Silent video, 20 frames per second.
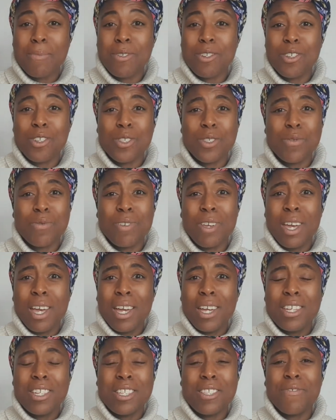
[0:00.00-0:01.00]
you're
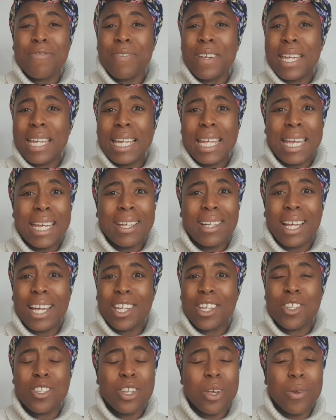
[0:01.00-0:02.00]
just feeling like
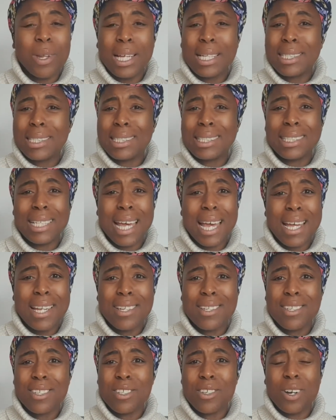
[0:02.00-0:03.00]
you don't
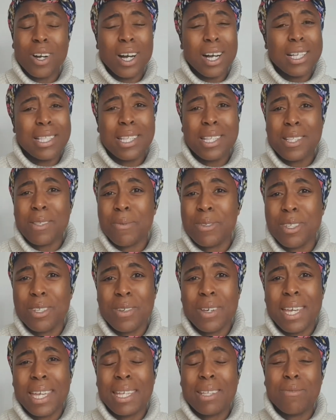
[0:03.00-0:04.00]
understand and you're asking someone
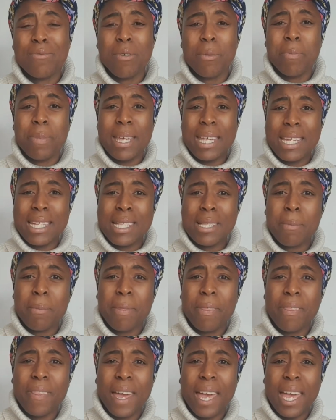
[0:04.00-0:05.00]
to repeat
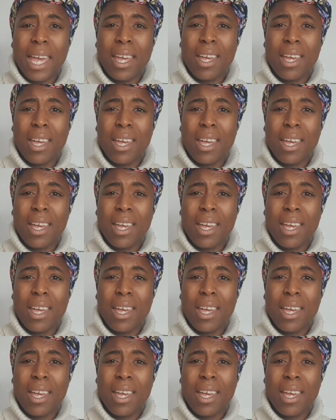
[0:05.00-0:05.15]
something.